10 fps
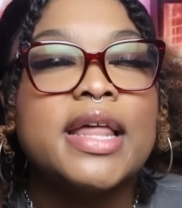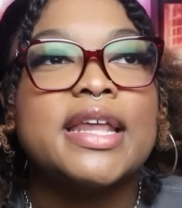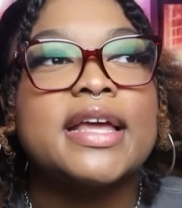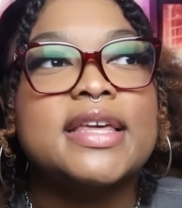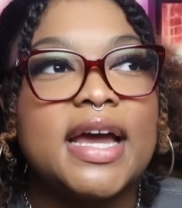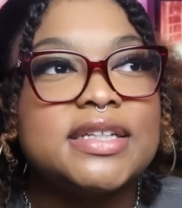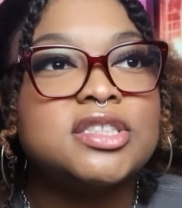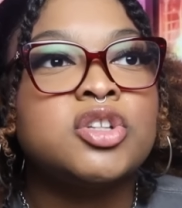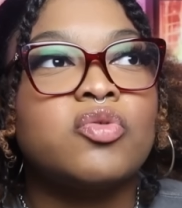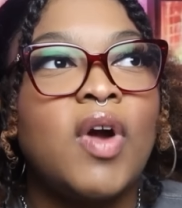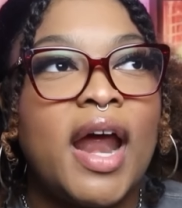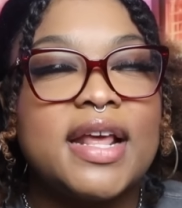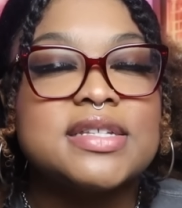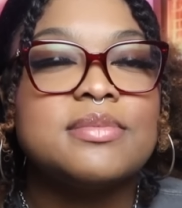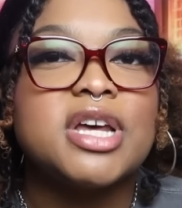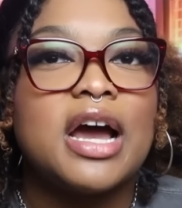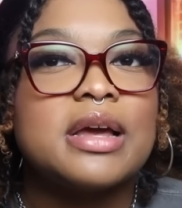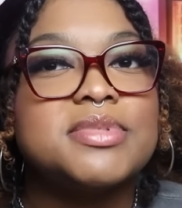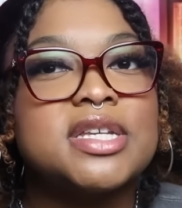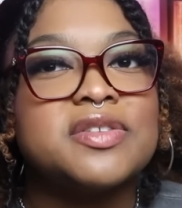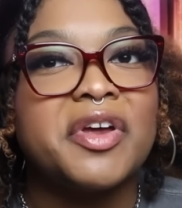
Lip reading: Like, yes, the writing sometimes is